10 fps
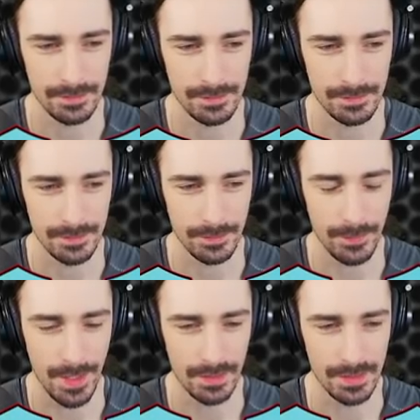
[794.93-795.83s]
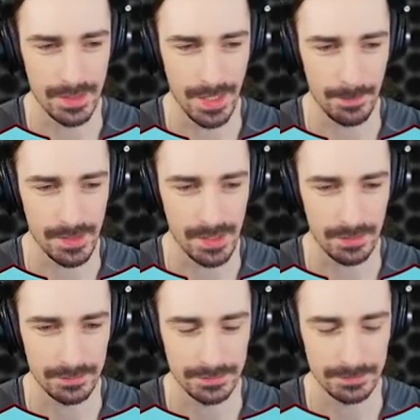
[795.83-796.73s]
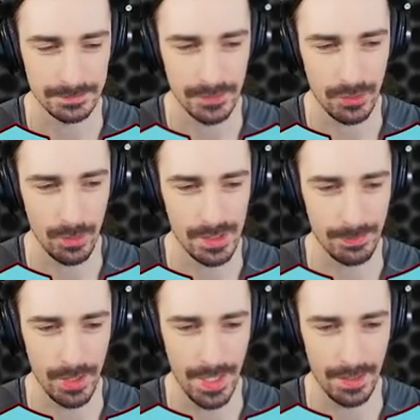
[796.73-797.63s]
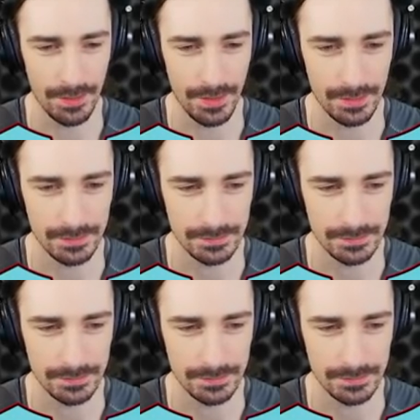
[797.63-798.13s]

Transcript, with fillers: Yeah. Final attempt. Oh. Do us Bring proud.